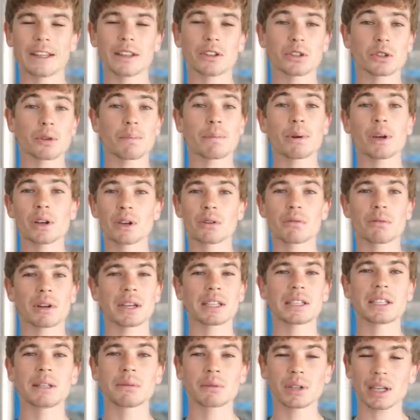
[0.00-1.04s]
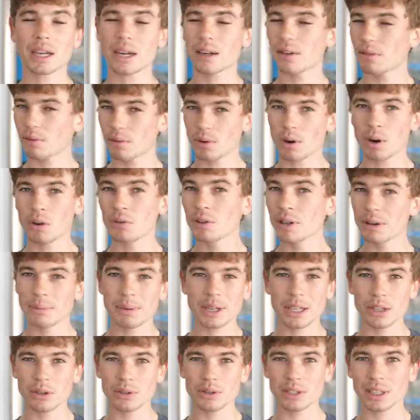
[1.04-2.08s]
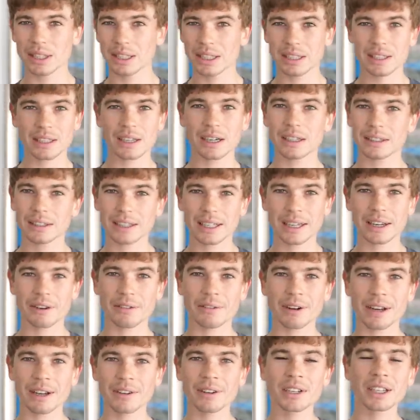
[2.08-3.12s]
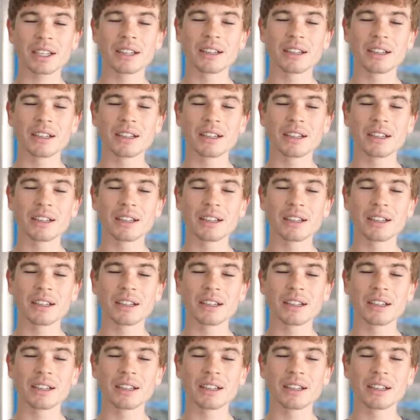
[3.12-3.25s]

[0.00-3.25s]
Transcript: And there was a period where he seemed to kind of only be using this car to get around